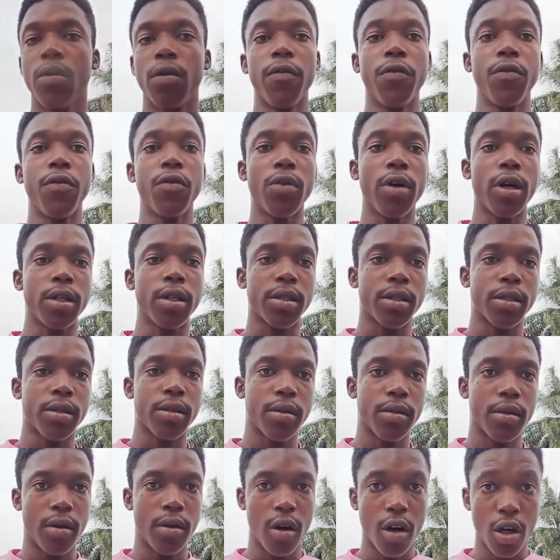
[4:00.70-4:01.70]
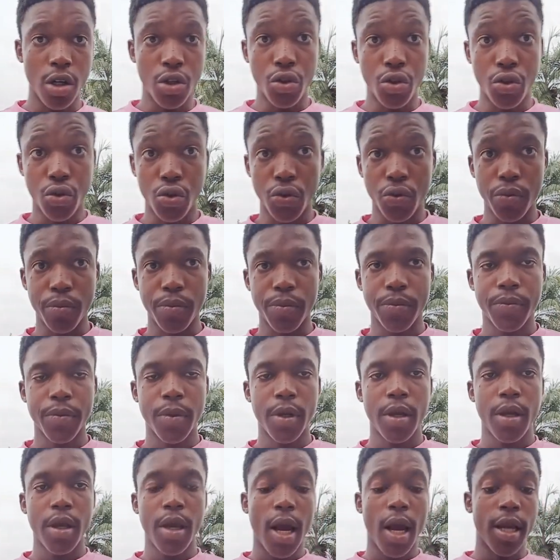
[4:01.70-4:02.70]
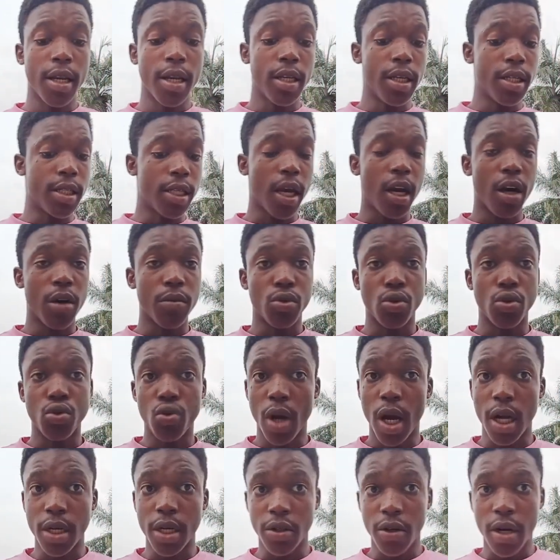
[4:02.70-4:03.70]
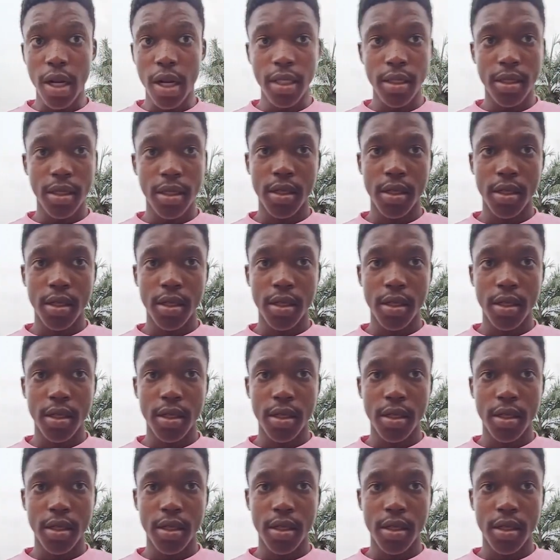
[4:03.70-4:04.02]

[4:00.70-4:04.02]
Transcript: viewers on YouTube, and it helps to attract